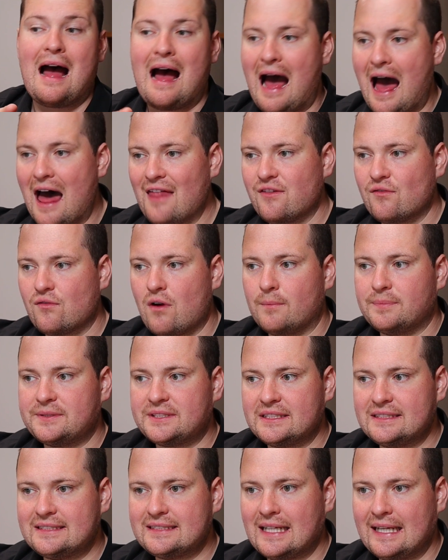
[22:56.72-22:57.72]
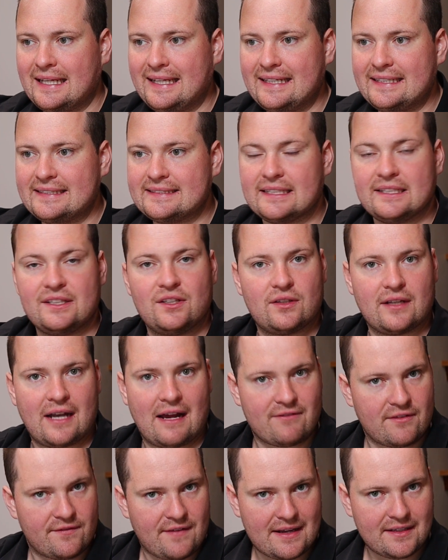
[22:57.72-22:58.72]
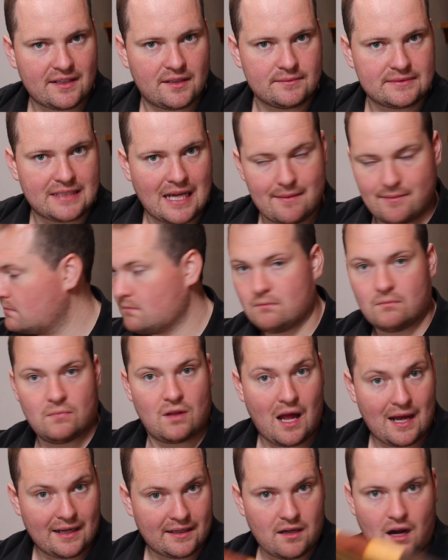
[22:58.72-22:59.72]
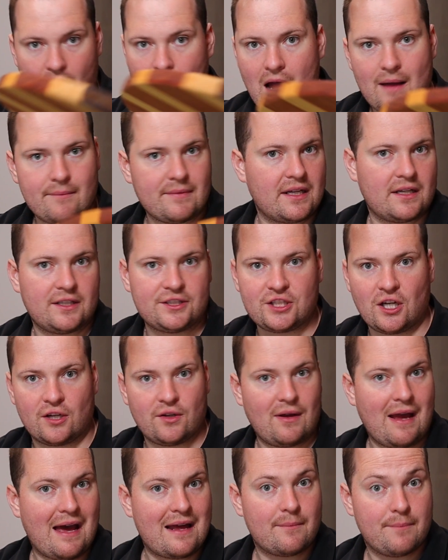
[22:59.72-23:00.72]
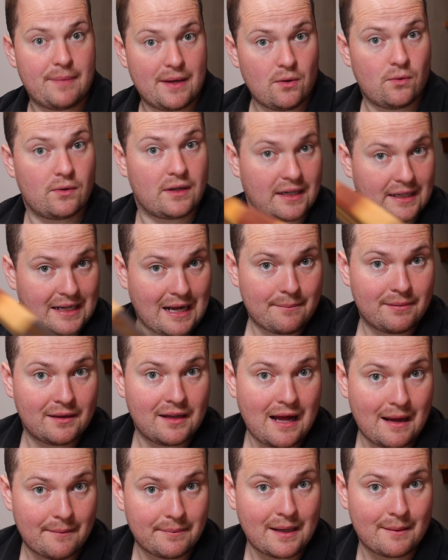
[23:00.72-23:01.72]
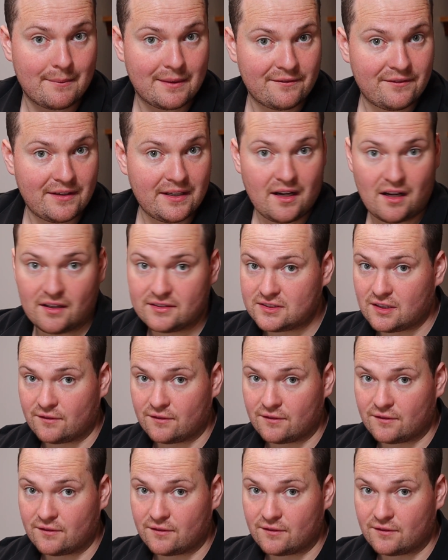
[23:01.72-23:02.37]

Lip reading: Other options is you can have a vacuum table, like I'm gonna show you how to build in a couple of upcoming videos. So if